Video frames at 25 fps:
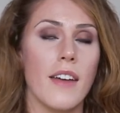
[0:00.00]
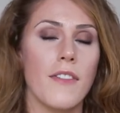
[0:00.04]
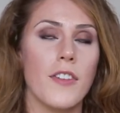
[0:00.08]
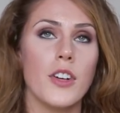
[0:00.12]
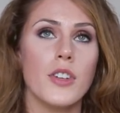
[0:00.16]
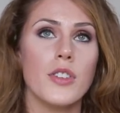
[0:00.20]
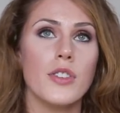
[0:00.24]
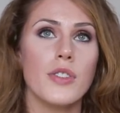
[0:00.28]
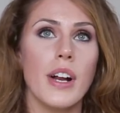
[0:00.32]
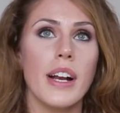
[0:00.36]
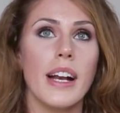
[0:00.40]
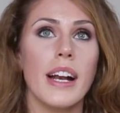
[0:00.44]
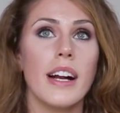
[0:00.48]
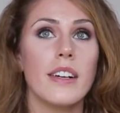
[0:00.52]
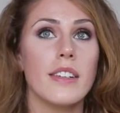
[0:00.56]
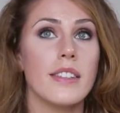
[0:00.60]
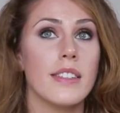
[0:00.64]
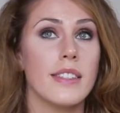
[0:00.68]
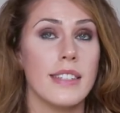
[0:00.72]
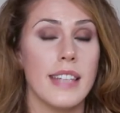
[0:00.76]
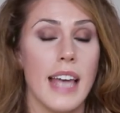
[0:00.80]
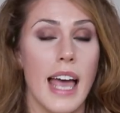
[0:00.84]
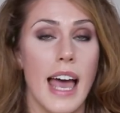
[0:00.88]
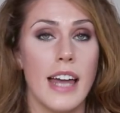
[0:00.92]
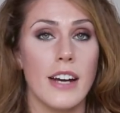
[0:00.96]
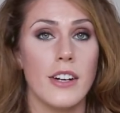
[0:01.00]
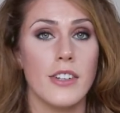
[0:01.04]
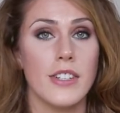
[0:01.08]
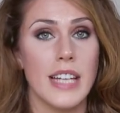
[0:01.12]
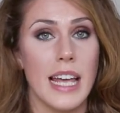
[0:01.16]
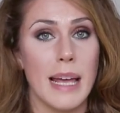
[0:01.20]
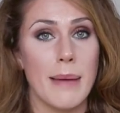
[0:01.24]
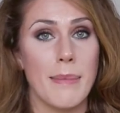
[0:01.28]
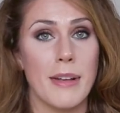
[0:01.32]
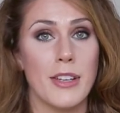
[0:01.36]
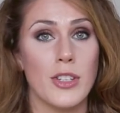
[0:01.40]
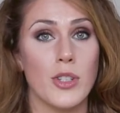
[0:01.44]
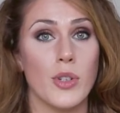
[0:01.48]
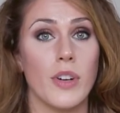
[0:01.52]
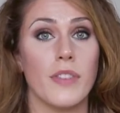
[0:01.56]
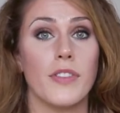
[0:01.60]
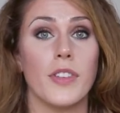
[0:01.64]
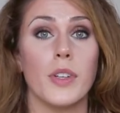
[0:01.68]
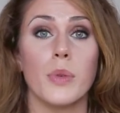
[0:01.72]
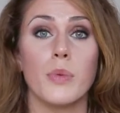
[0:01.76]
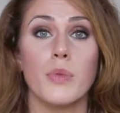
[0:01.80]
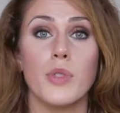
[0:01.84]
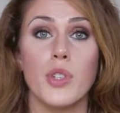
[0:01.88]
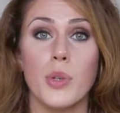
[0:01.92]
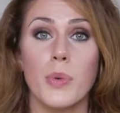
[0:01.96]
If your straight hair is dead or damaged, or
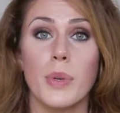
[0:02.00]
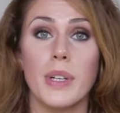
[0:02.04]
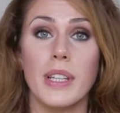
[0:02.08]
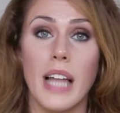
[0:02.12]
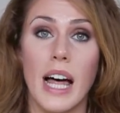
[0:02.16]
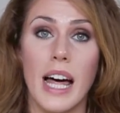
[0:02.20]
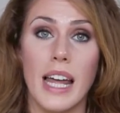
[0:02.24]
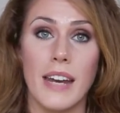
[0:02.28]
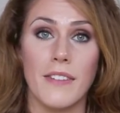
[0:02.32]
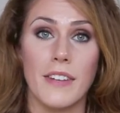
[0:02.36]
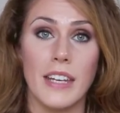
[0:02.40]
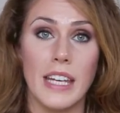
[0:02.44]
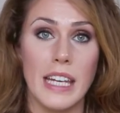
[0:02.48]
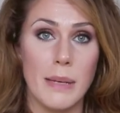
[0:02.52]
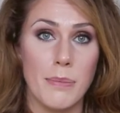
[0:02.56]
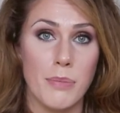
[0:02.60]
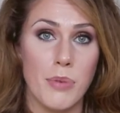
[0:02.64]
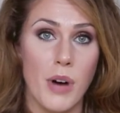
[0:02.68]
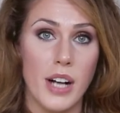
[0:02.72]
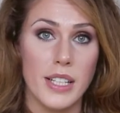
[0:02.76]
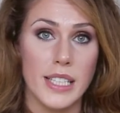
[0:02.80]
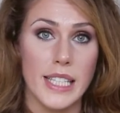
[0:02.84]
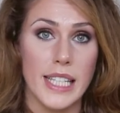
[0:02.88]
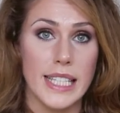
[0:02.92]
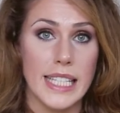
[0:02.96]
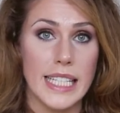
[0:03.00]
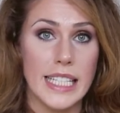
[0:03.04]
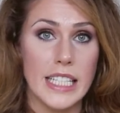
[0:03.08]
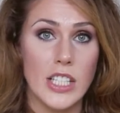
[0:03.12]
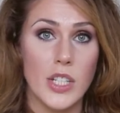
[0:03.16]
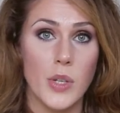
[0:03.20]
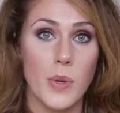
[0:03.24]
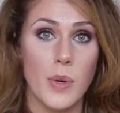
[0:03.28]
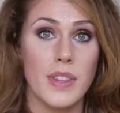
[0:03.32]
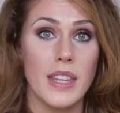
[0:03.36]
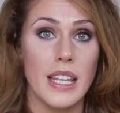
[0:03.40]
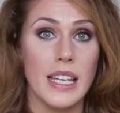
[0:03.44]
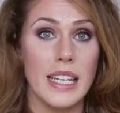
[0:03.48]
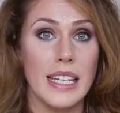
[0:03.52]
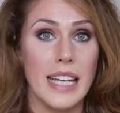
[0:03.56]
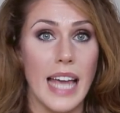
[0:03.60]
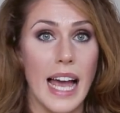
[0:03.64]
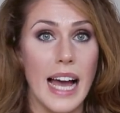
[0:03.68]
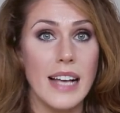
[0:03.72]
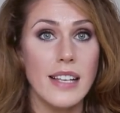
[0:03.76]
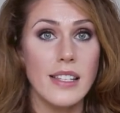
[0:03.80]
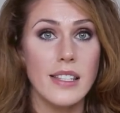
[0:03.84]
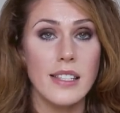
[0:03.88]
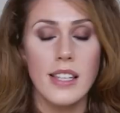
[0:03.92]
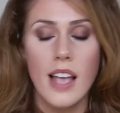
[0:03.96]
if you do a lot of heat processing to it, then
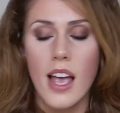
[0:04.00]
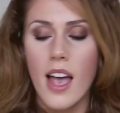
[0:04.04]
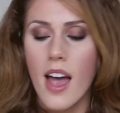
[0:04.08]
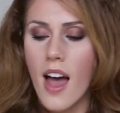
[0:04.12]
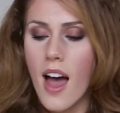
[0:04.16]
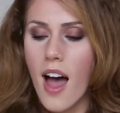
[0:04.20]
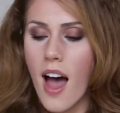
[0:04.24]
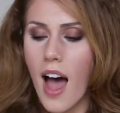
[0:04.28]
yes.